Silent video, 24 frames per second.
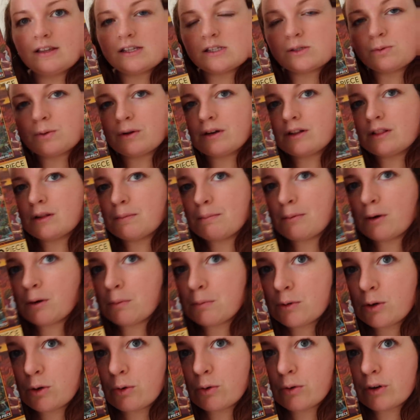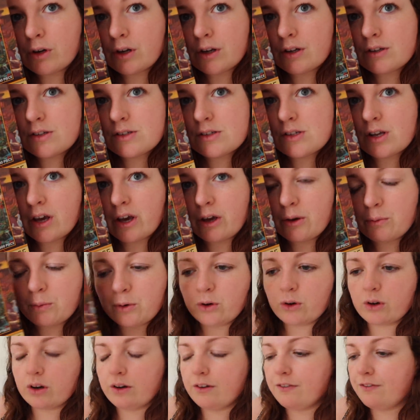This one in the bottom corner. So we're
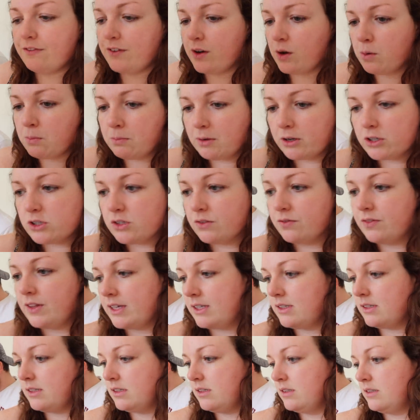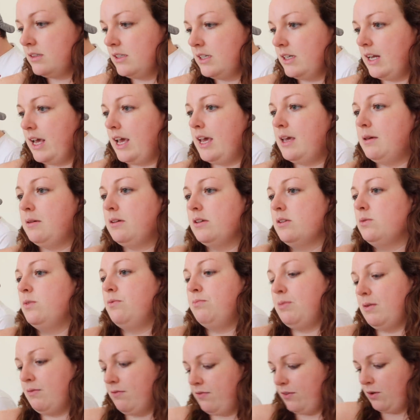not going to film much of this today because
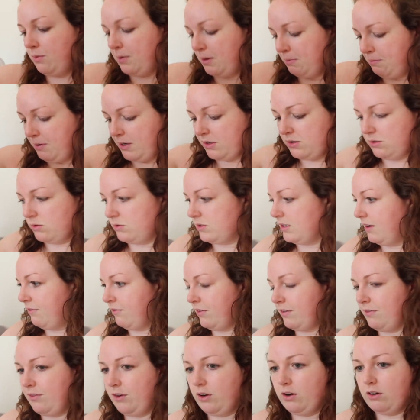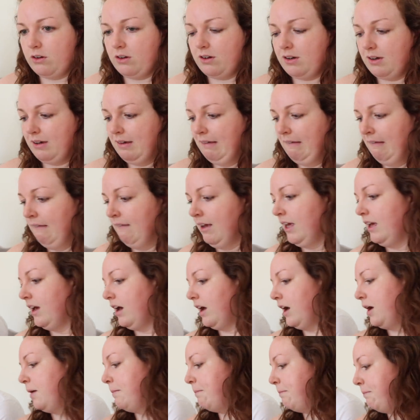we've been filming puzzles every vlog.
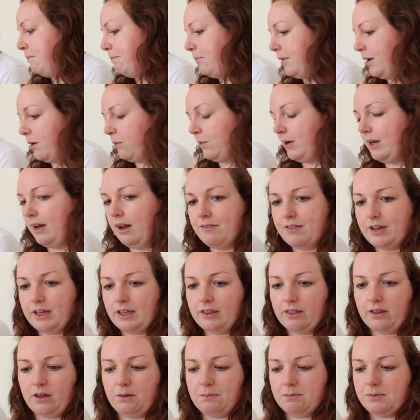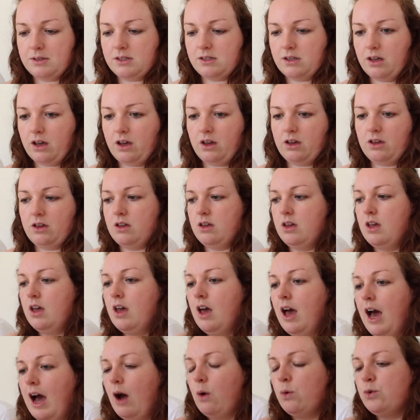But we're loving them. So
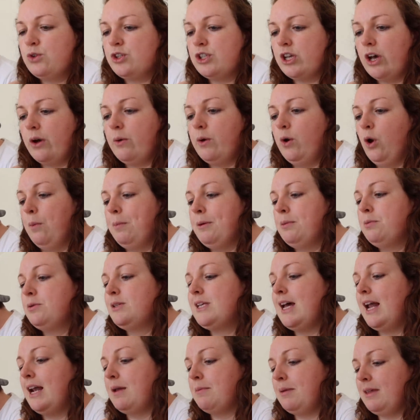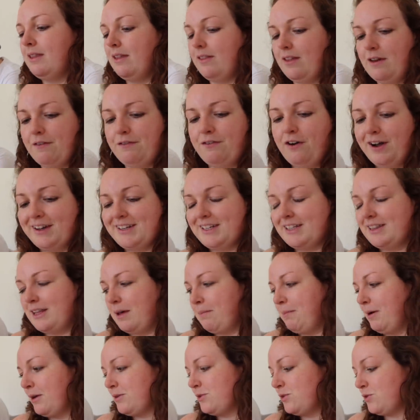also a lot of people telling me that they're finding
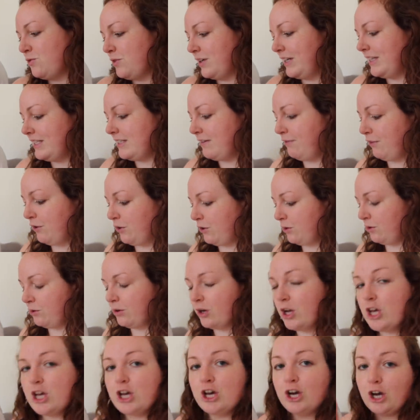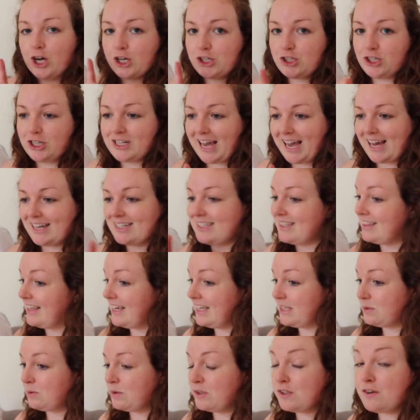their puzzles really difficult. I should add,
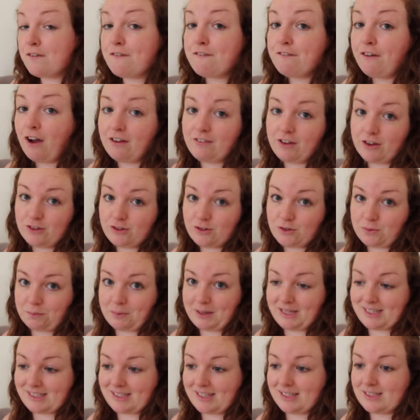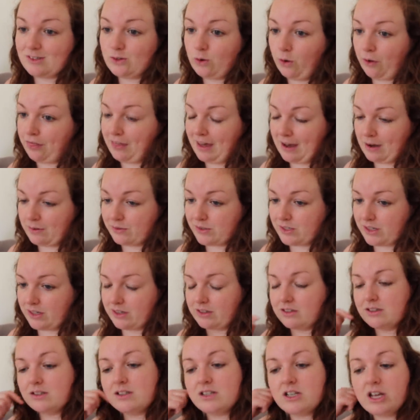these ones are 500 pieces, not
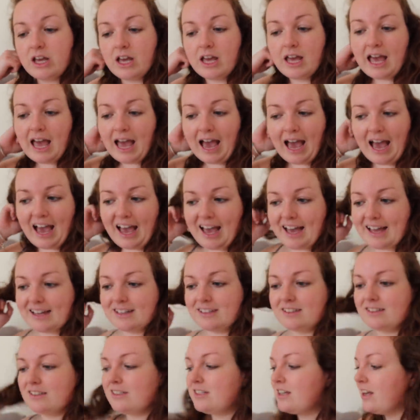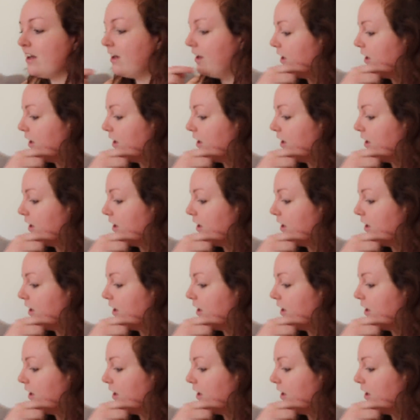1,000. And